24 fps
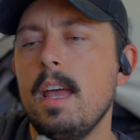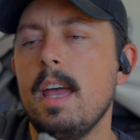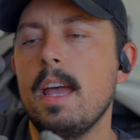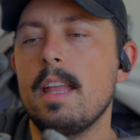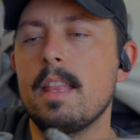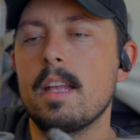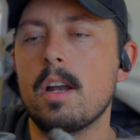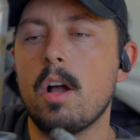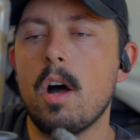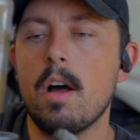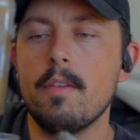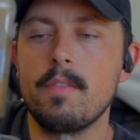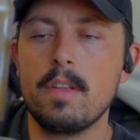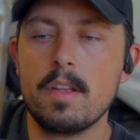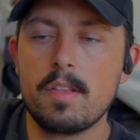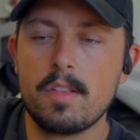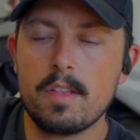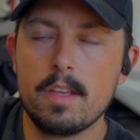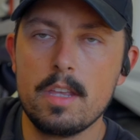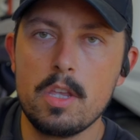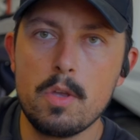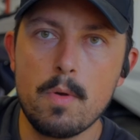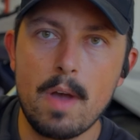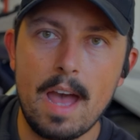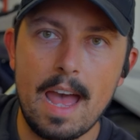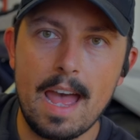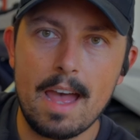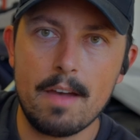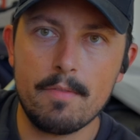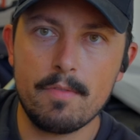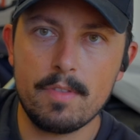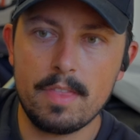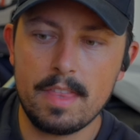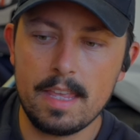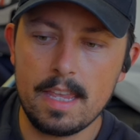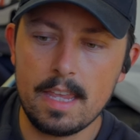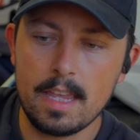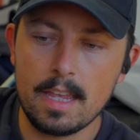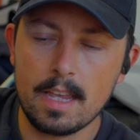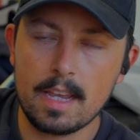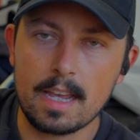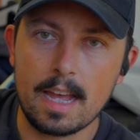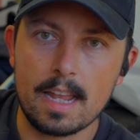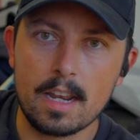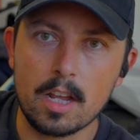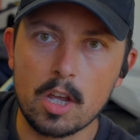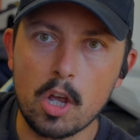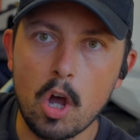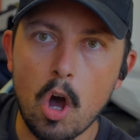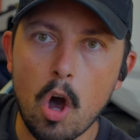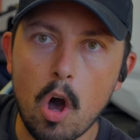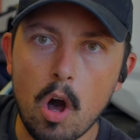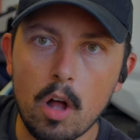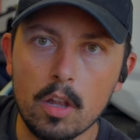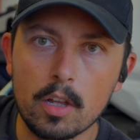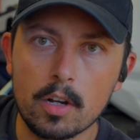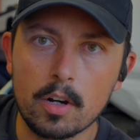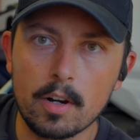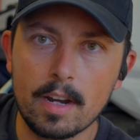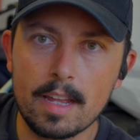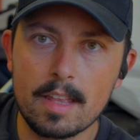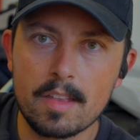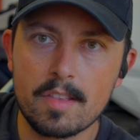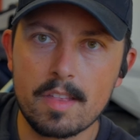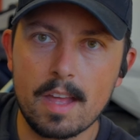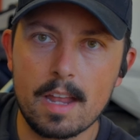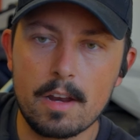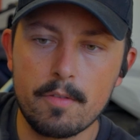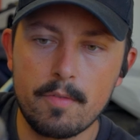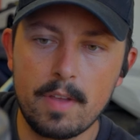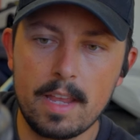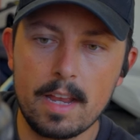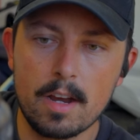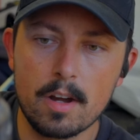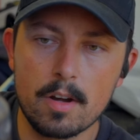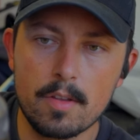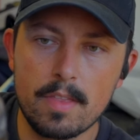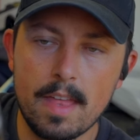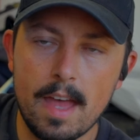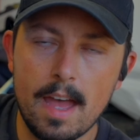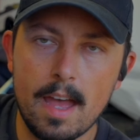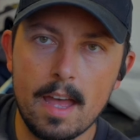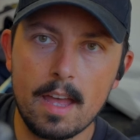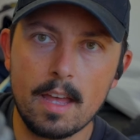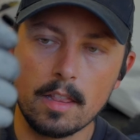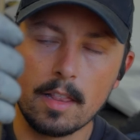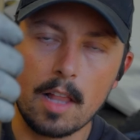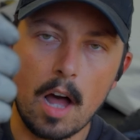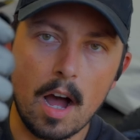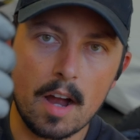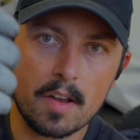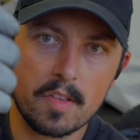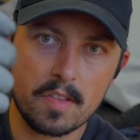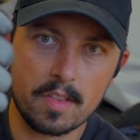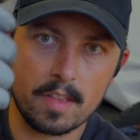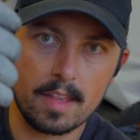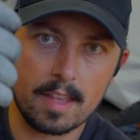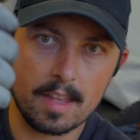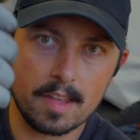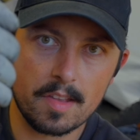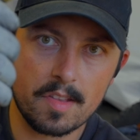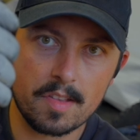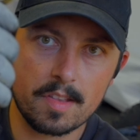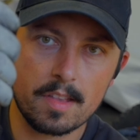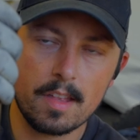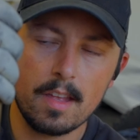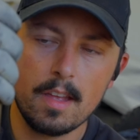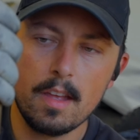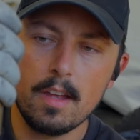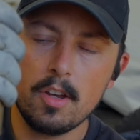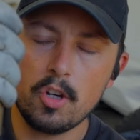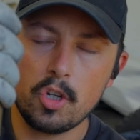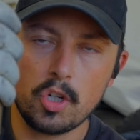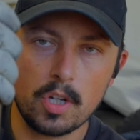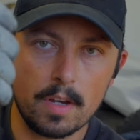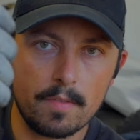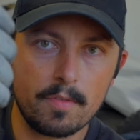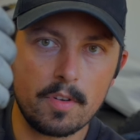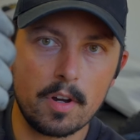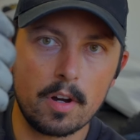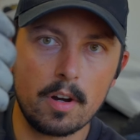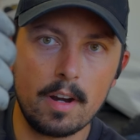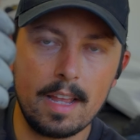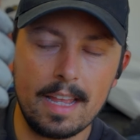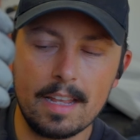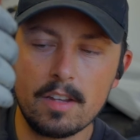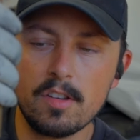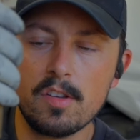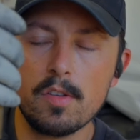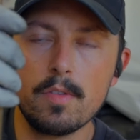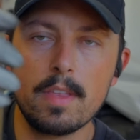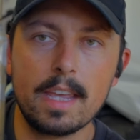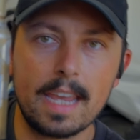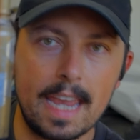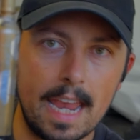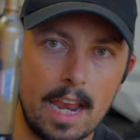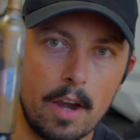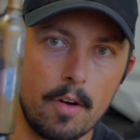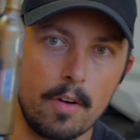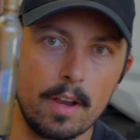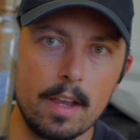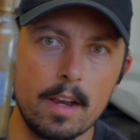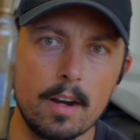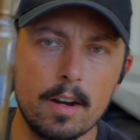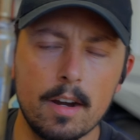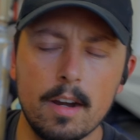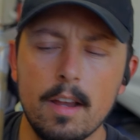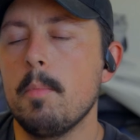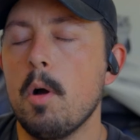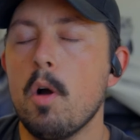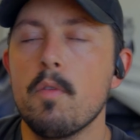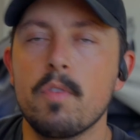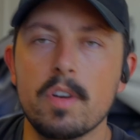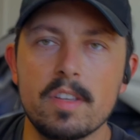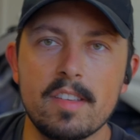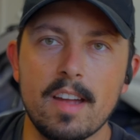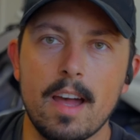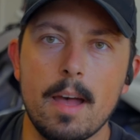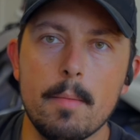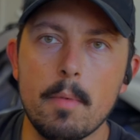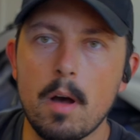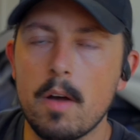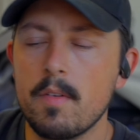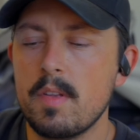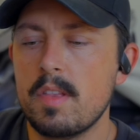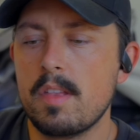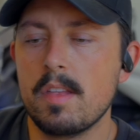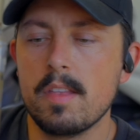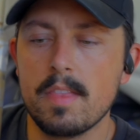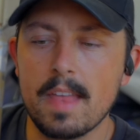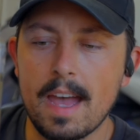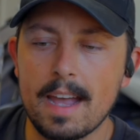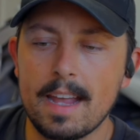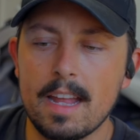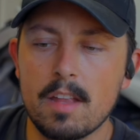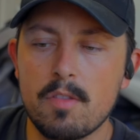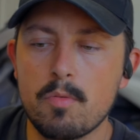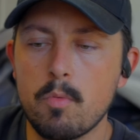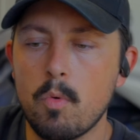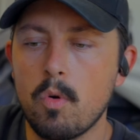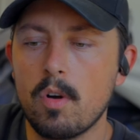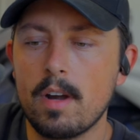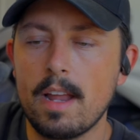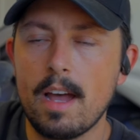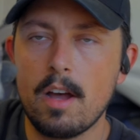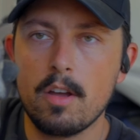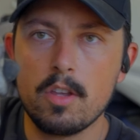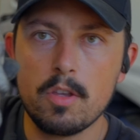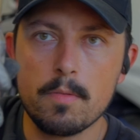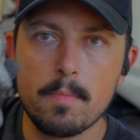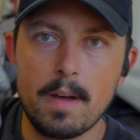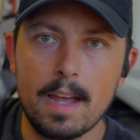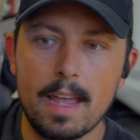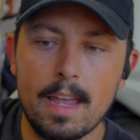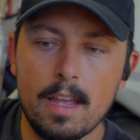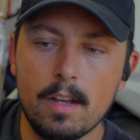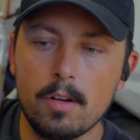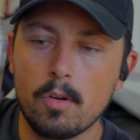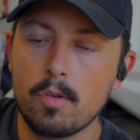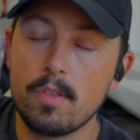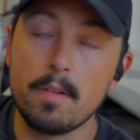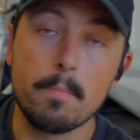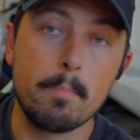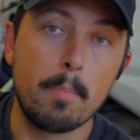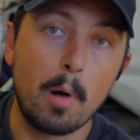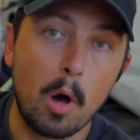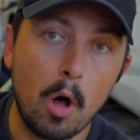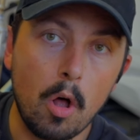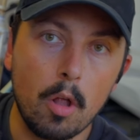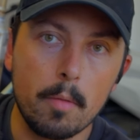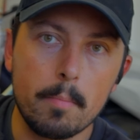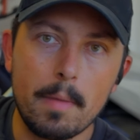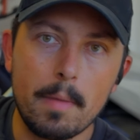and then obviously you have the kind of collar inside of here that locks this shifter into the carrier. Over time, obviously that gets worn out. You might, or the ball